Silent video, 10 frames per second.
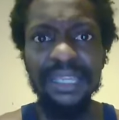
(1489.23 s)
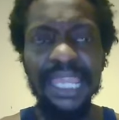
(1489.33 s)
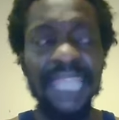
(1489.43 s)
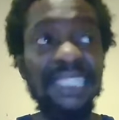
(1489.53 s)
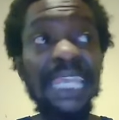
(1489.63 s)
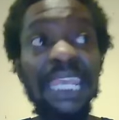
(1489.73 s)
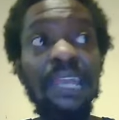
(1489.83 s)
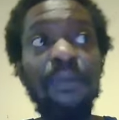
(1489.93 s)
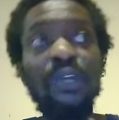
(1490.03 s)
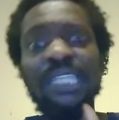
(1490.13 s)
And
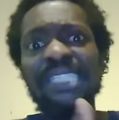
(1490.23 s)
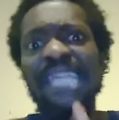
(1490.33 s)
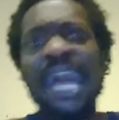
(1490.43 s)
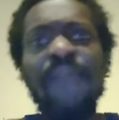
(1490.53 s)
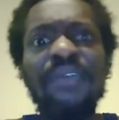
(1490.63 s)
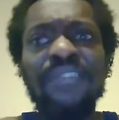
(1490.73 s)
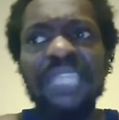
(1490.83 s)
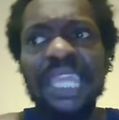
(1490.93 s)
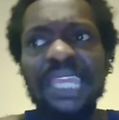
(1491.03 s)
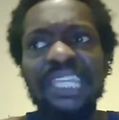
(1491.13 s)
taking up all your time every
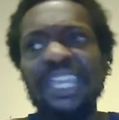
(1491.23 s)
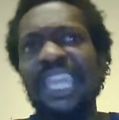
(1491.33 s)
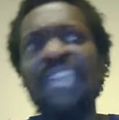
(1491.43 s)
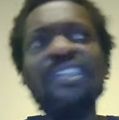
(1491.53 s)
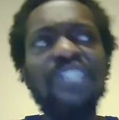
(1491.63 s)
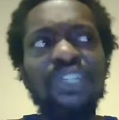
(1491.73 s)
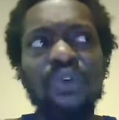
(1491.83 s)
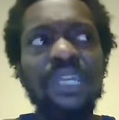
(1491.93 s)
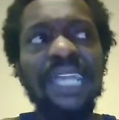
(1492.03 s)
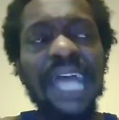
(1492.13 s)
day and your energy
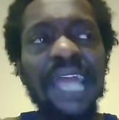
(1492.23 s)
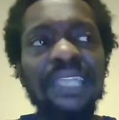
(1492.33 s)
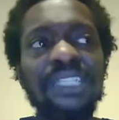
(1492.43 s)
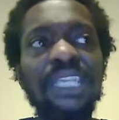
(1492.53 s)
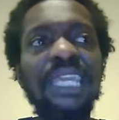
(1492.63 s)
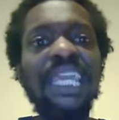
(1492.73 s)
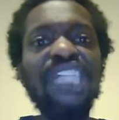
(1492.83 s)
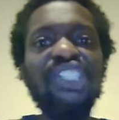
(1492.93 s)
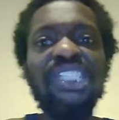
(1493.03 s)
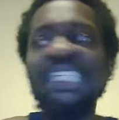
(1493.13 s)
going to college
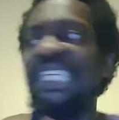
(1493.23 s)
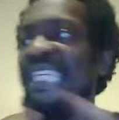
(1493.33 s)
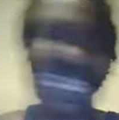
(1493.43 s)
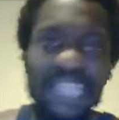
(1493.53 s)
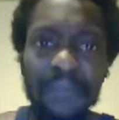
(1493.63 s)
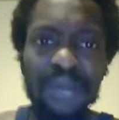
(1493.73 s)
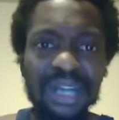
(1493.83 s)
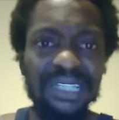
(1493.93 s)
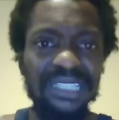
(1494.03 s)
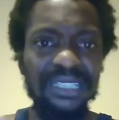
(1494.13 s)
and just get the
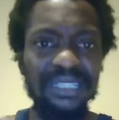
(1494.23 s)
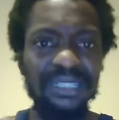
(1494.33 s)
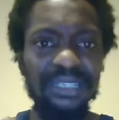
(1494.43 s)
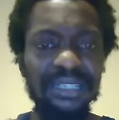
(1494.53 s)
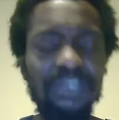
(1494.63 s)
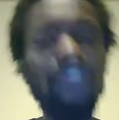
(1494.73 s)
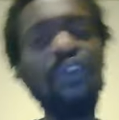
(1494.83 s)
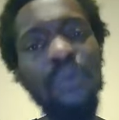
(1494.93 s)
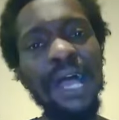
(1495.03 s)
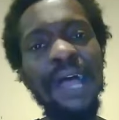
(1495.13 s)
books. You
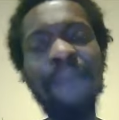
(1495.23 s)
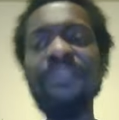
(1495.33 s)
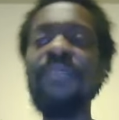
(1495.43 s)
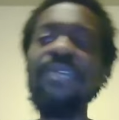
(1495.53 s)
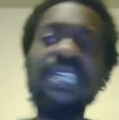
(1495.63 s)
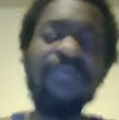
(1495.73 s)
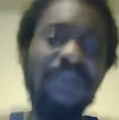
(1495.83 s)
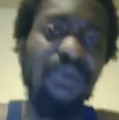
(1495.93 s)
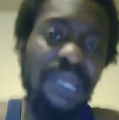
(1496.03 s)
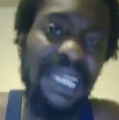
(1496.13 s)
know why? Because
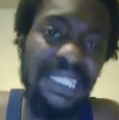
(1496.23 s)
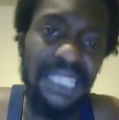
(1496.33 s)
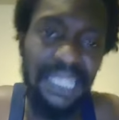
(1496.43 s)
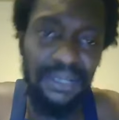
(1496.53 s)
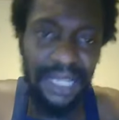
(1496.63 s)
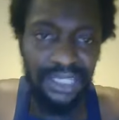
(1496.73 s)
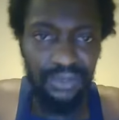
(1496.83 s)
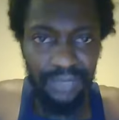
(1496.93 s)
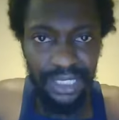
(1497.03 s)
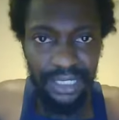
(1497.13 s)
people lazy and don't like
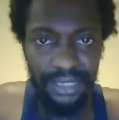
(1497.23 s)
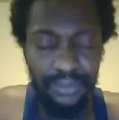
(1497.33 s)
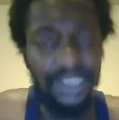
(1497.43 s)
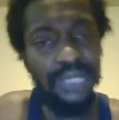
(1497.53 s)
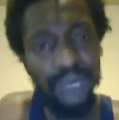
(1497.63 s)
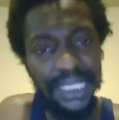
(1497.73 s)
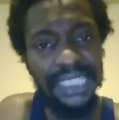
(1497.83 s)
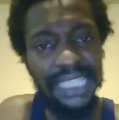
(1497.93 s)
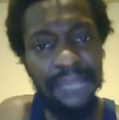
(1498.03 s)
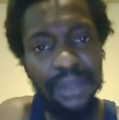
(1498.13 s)
to read. What they
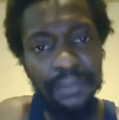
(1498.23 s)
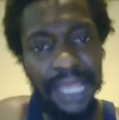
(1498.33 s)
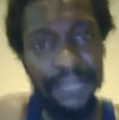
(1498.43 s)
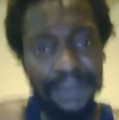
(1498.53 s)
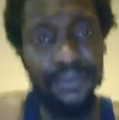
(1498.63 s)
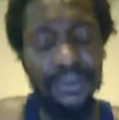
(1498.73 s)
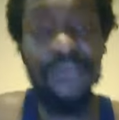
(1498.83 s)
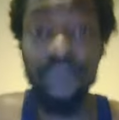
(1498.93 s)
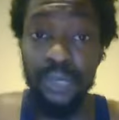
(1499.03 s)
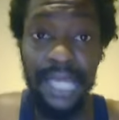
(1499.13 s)
say about black people?
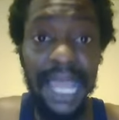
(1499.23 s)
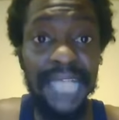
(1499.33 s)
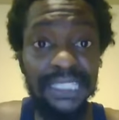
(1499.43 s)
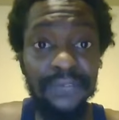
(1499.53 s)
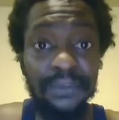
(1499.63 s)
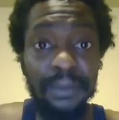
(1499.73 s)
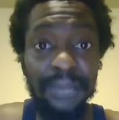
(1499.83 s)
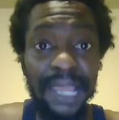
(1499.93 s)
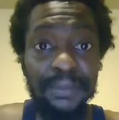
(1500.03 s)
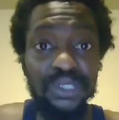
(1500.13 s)
If you want to hide something from a
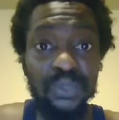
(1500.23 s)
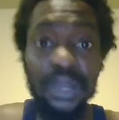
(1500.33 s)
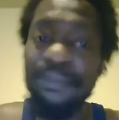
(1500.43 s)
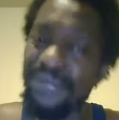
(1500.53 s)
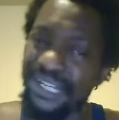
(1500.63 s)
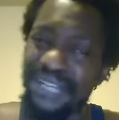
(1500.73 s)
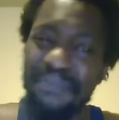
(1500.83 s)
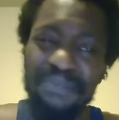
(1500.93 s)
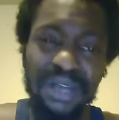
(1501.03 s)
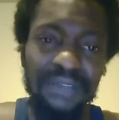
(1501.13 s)
black person, what? Put it in a
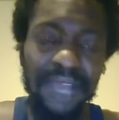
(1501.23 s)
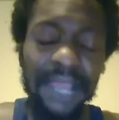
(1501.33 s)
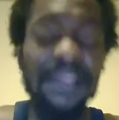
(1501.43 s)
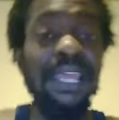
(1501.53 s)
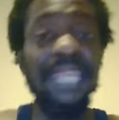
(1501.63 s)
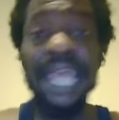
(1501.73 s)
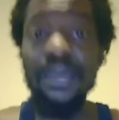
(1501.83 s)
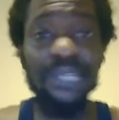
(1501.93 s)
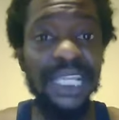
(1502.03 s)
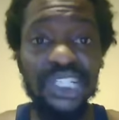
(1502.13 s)
book, right?
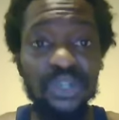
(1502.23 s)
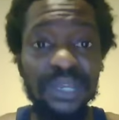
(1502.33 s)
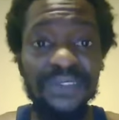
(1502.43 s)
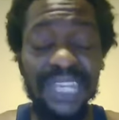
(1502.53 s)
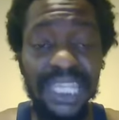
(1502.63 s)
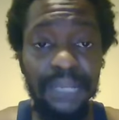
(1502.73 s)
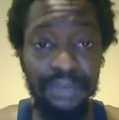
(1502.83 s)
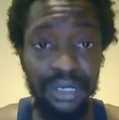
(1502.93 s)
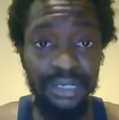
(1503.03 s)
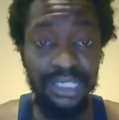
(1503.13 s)
Nowadays, you don't even need a
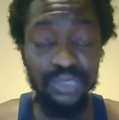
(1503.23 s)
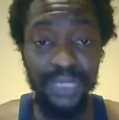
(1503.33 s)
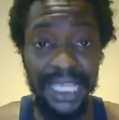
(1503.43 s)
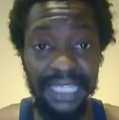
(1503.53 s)
book. Because we at a